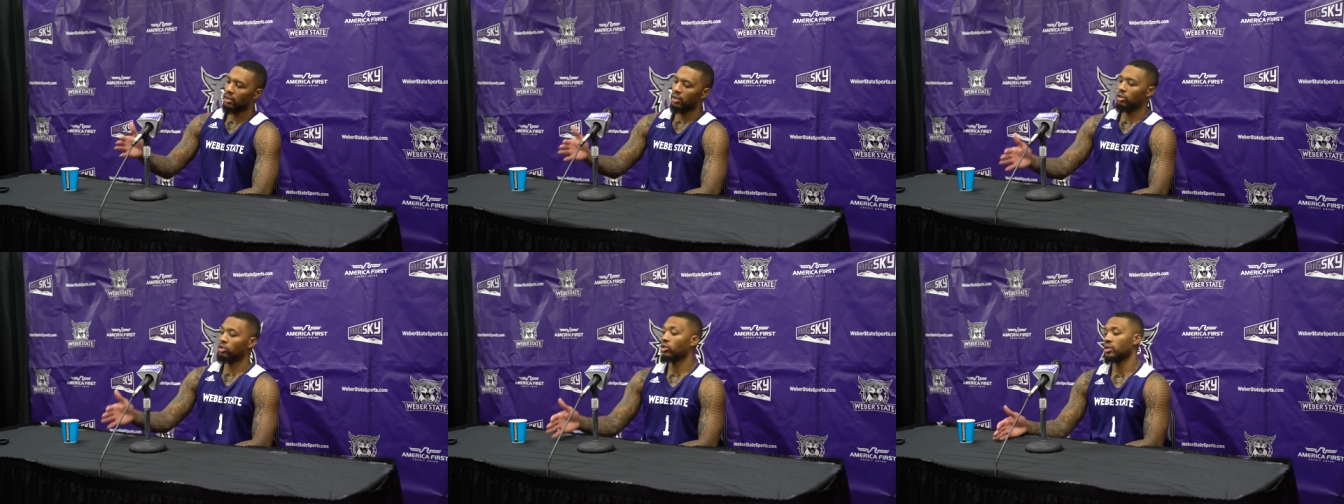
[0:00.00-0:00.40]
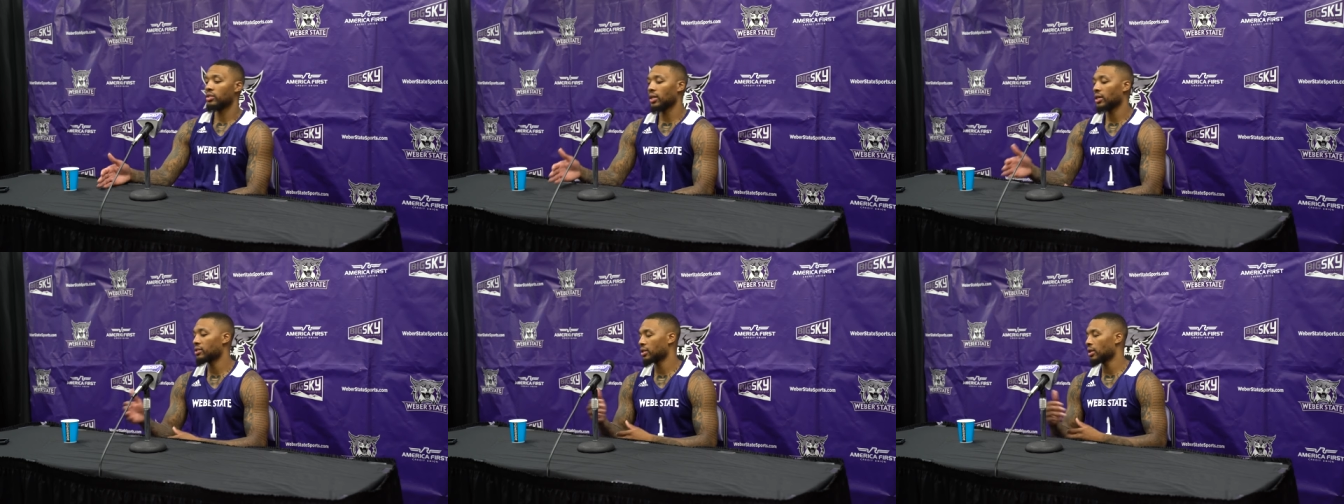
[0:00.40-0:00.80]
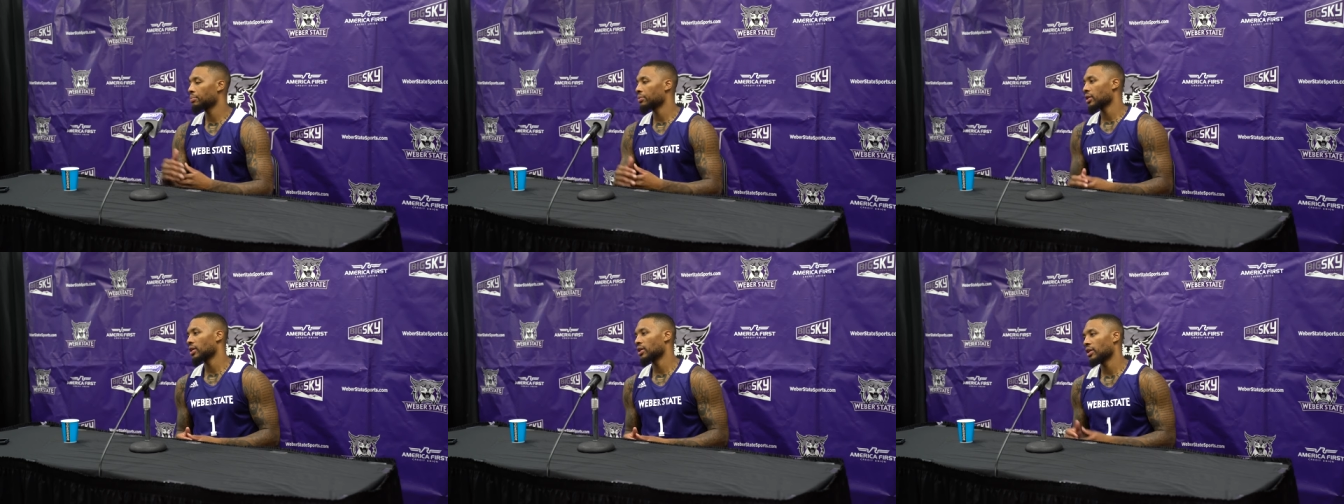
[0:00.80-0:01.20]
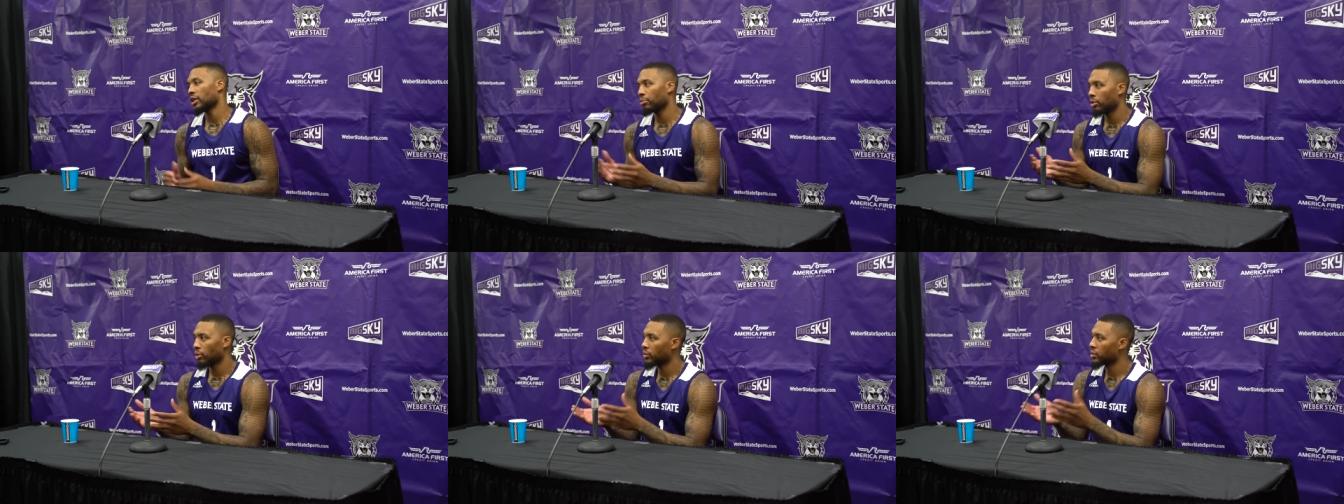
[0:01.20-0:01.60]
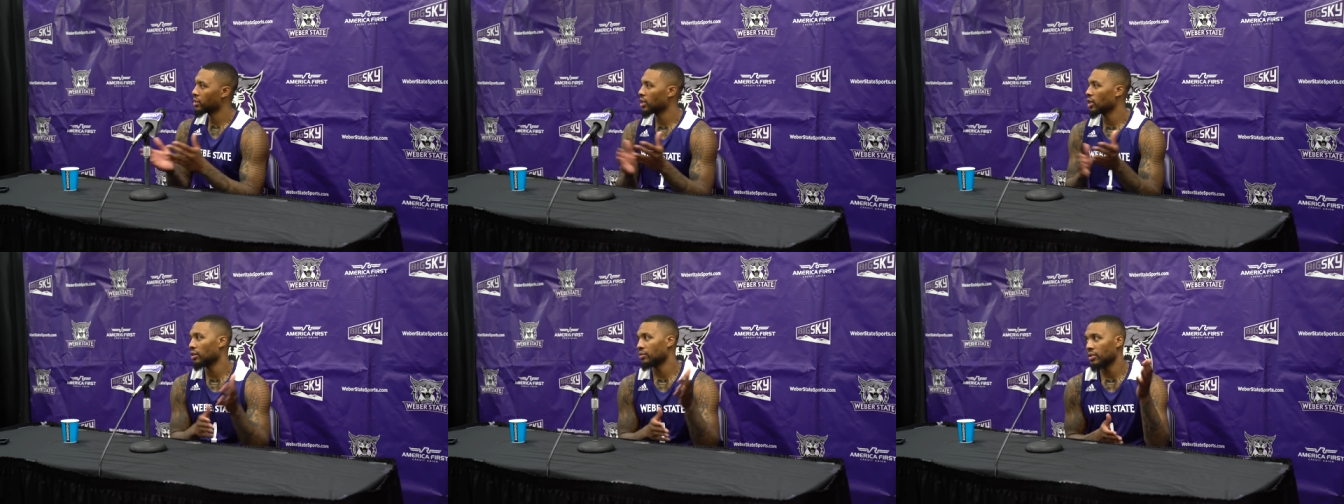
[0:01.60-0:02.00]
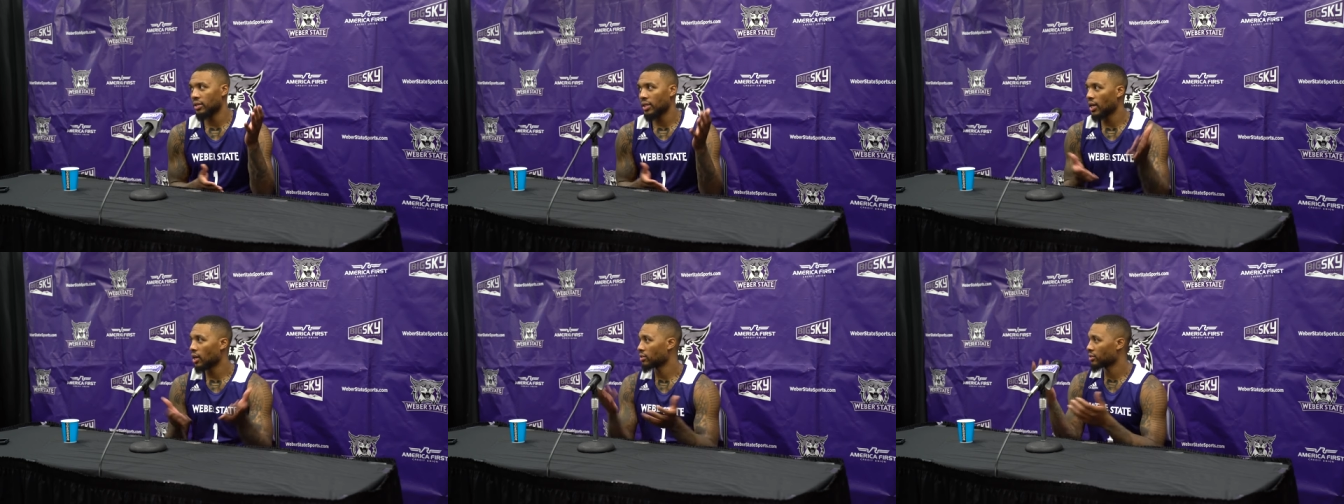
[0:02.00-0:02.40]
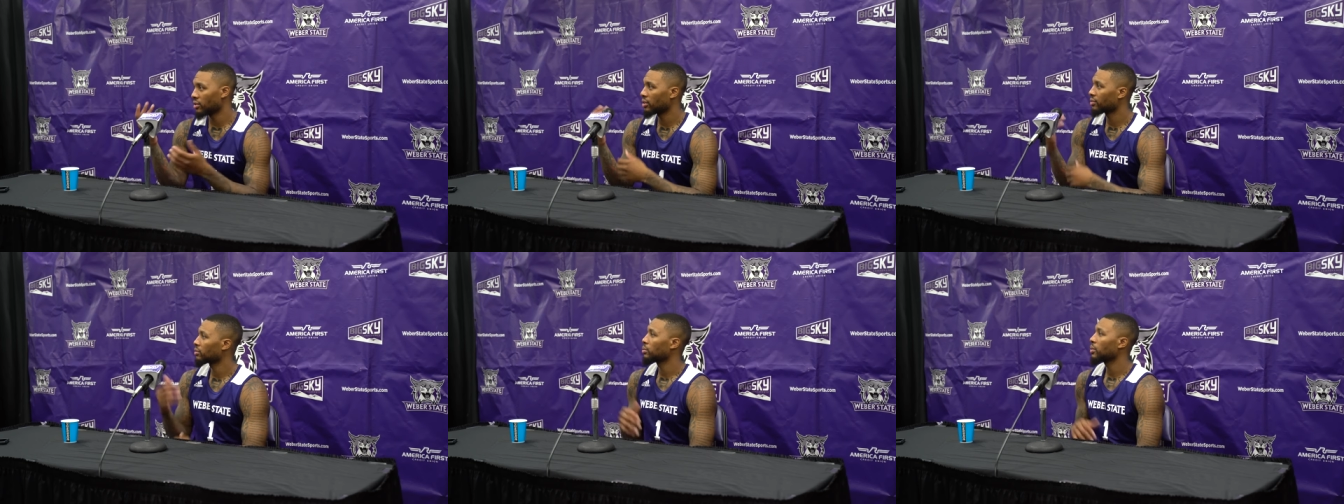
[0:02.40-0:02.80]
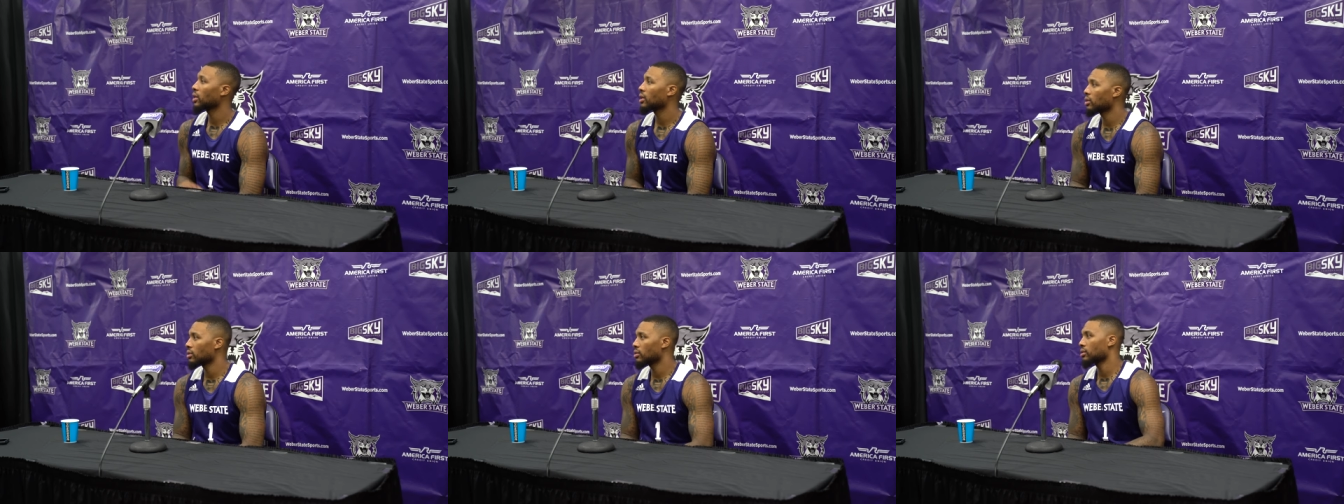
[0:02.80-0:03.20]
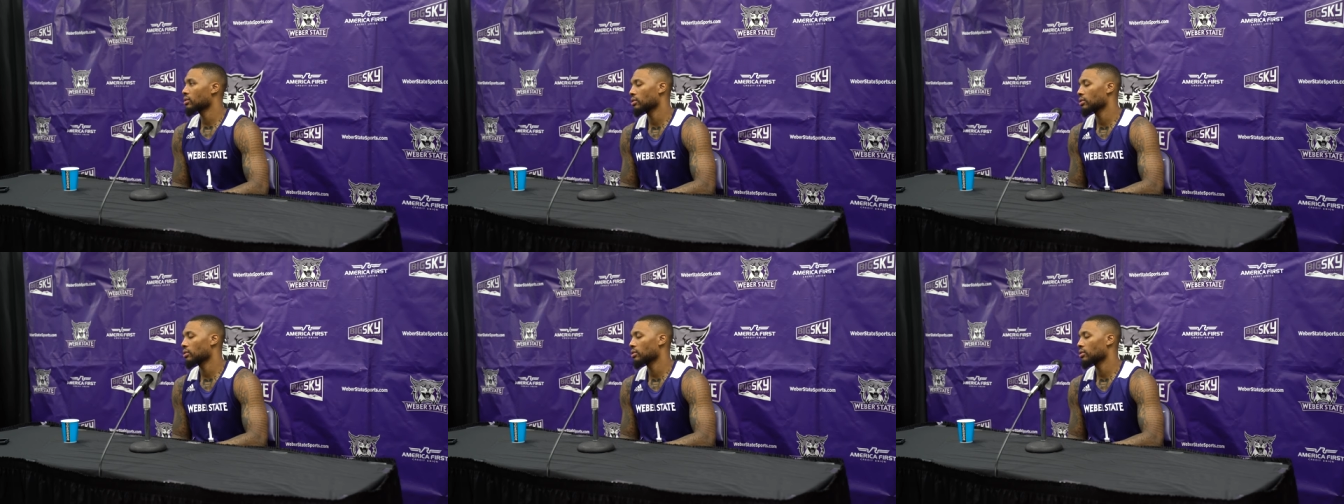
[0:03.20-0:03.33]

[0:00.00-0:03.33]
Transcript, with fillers: you can say something and it can be received a thousand different ways,